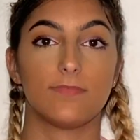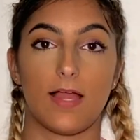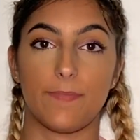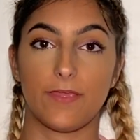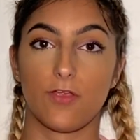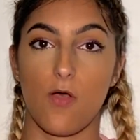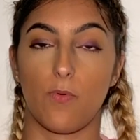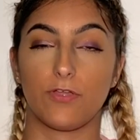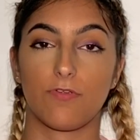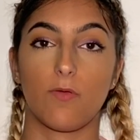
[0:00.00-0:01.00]
I bet you're all
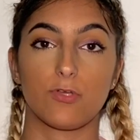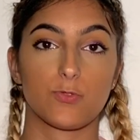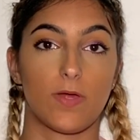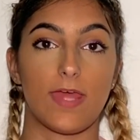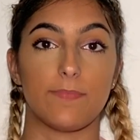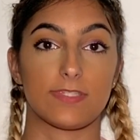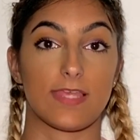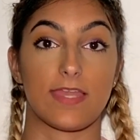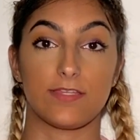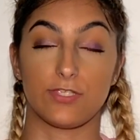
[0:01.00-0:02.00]
wondering which one I'm
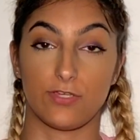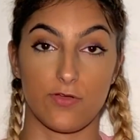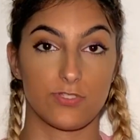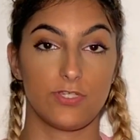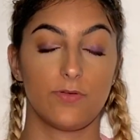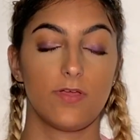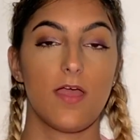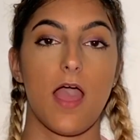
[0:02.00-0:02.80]
deciding to go to.